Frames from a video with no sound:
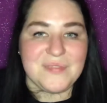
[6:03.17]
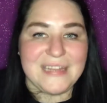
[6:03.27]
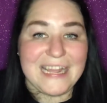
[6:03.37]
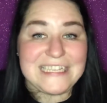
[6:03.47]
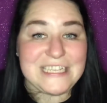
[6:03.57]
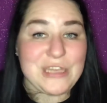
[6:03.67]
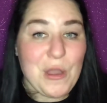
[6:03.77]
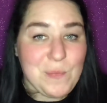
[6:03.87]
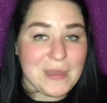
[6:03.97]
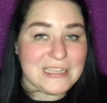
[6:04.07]
Next is
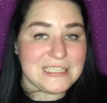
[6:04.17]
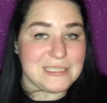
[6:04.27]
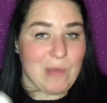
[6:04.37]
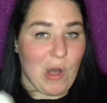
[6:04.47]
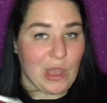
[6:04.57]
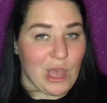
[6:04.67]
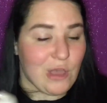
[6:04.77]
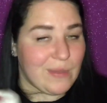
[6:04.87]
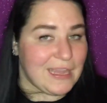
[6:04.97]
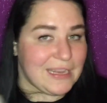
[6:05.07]
Open Small
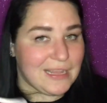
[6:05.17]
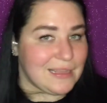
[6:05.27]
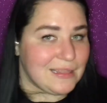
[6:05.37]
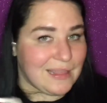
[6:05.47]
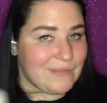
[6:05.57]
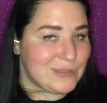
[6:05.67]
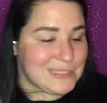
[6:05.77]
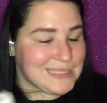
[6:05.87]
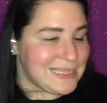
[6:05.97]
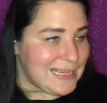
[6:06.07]
Coed Level
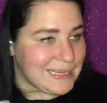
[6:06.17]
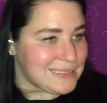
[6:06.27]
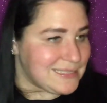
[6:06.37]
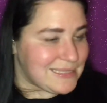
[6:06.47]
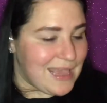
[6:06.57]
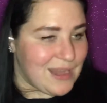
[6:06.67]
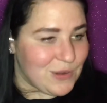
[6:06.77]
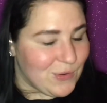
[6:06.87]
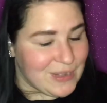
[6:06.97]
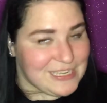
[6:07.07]
6, and
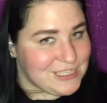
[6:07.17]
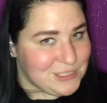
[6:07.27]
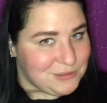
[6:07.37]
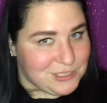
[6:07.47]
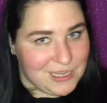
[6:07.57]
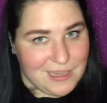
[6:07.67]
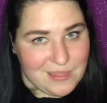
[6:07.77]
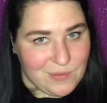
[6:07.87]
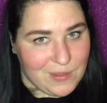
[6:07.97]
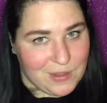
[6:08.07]
according to Sushi,
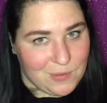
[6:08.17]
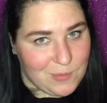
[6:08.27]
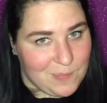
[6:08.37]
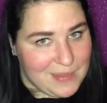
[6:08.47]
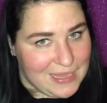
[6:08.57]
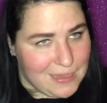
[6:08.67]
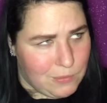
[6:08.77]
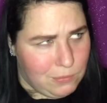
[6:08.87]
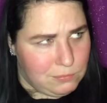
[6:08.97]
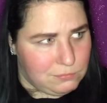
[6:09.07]
the winner will be,
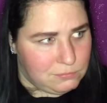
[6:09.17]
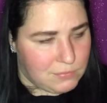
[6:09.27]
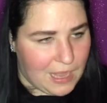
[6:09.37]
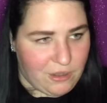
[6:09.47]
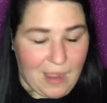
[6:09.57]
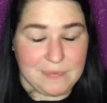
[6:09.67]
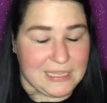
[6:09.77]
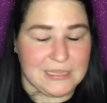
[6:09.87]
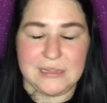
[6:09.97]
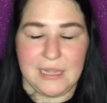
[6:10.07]
oh, I grabbed,
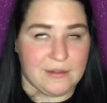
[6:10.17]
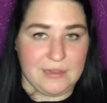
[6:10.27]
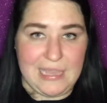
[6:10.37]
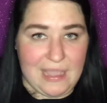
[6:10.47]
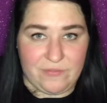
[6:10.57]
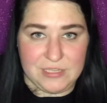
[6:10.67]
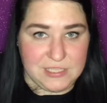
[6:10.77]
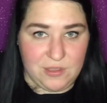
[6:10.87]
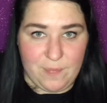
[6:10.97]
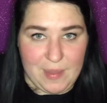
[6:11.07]
like, literally every
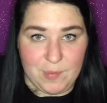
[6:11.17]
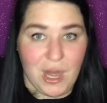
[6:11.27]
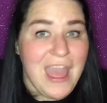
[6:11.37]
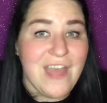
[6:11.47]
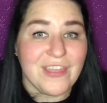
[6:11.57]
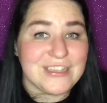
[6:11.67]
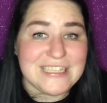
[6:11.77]
single paper. There's